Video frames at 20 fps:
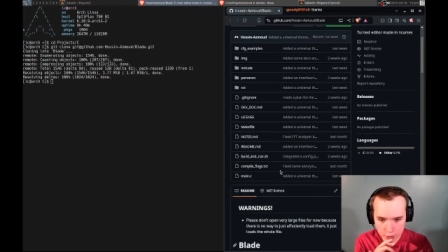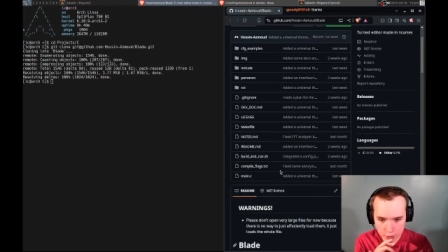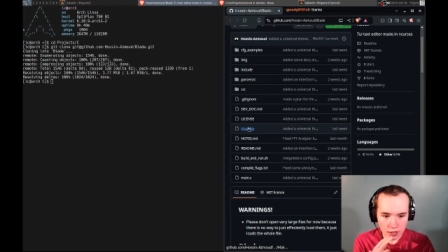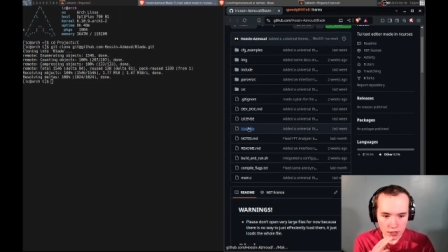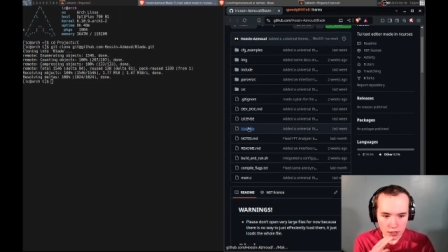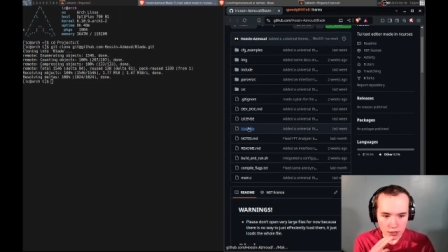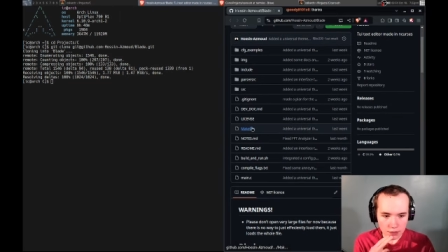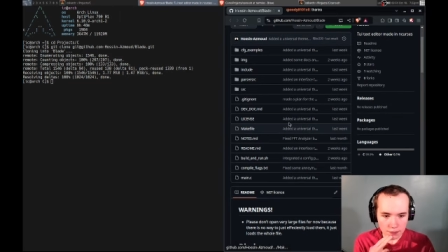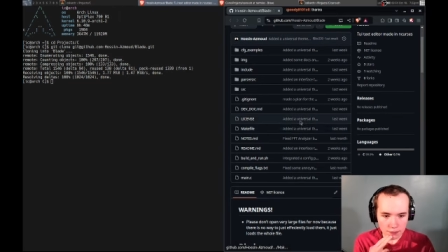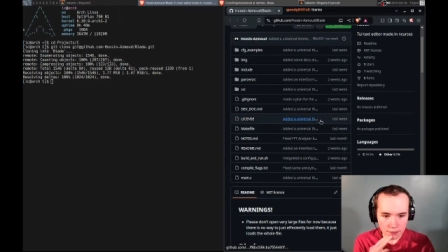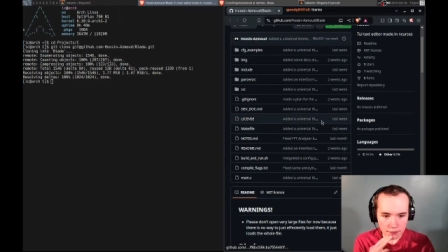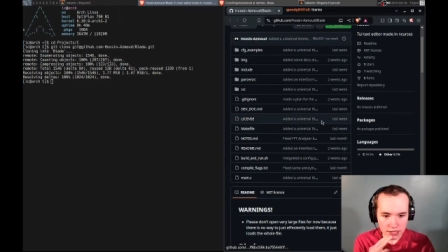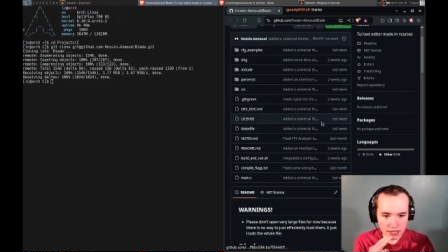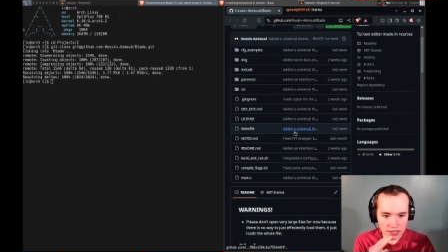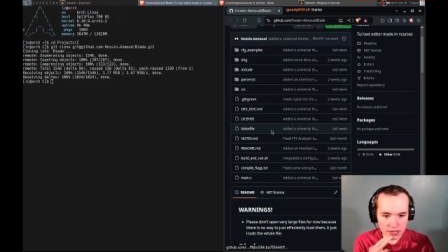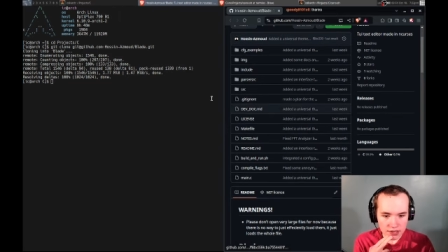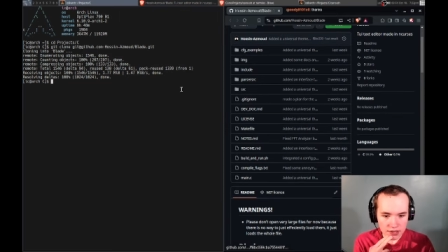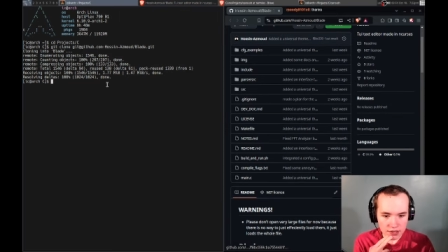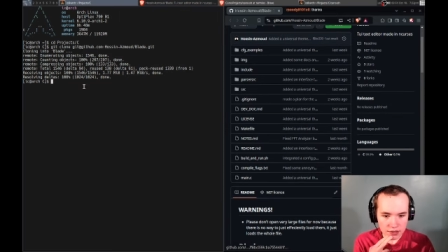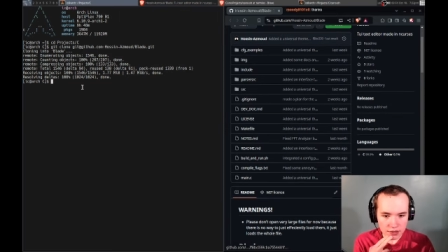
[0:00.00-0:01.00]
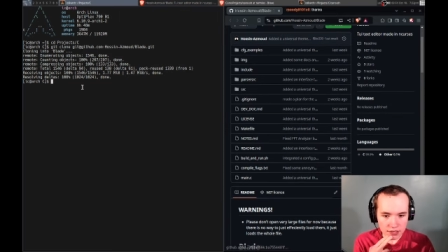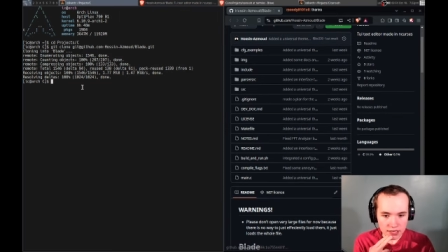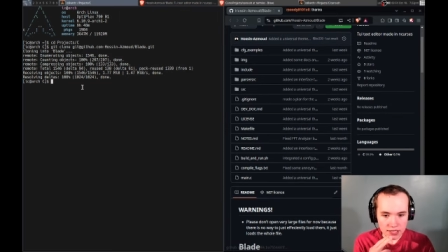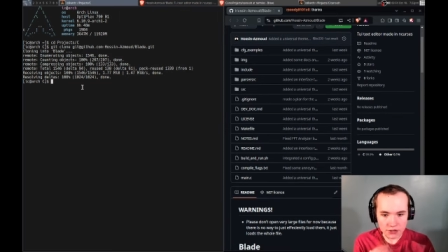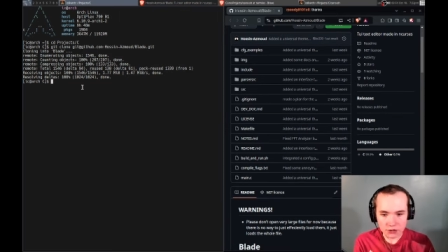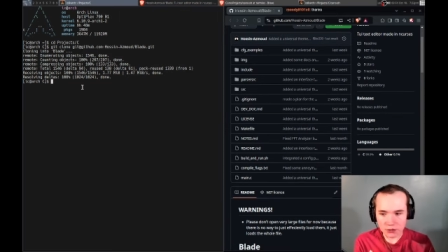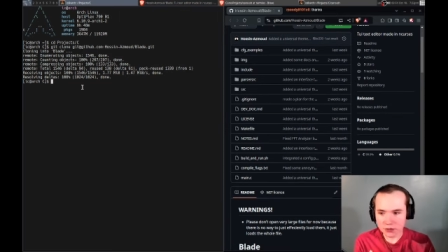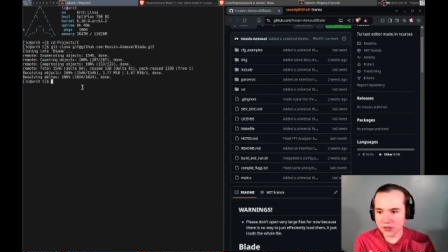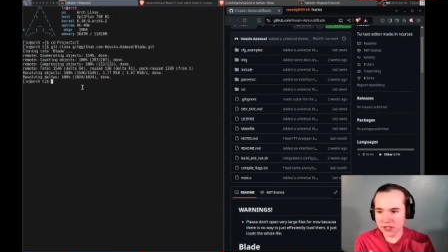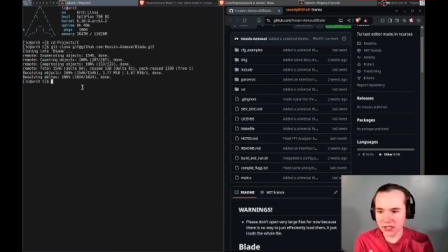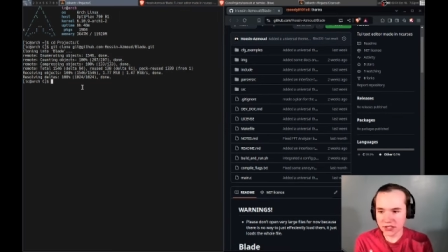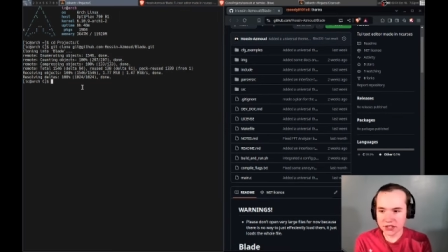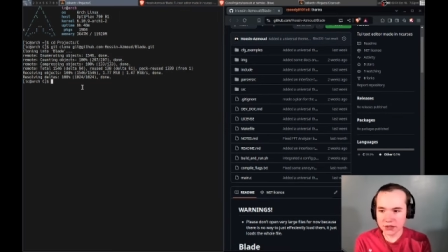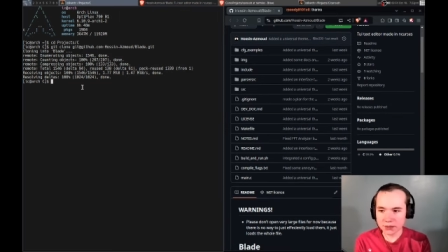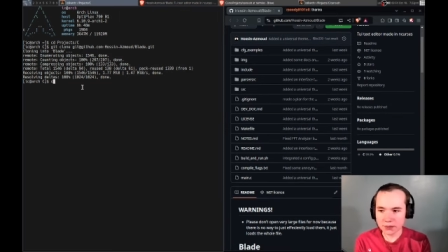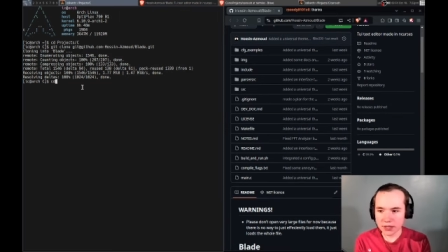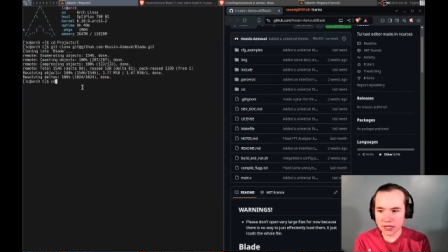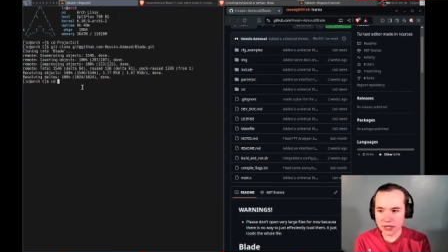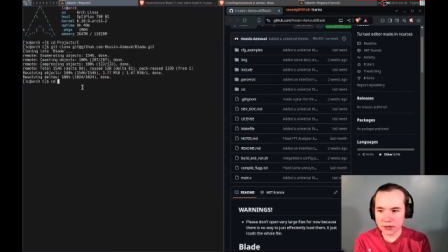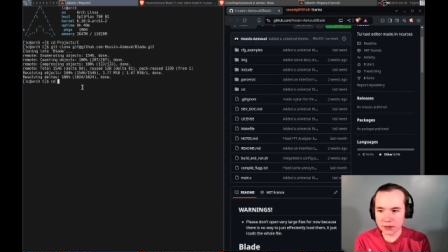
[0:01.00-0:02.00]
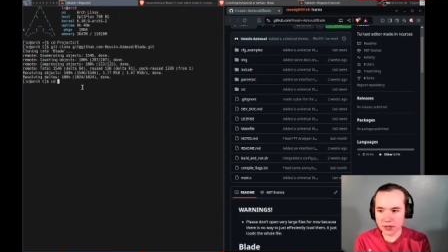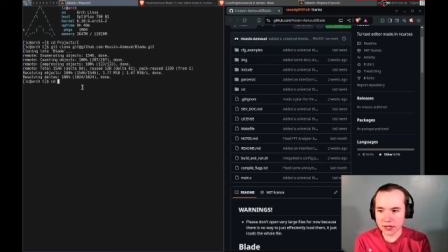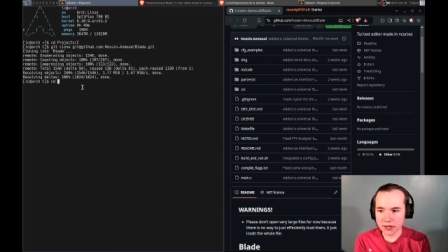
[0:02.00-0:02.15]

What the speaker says: make. Yeah, so it looks like just make, right?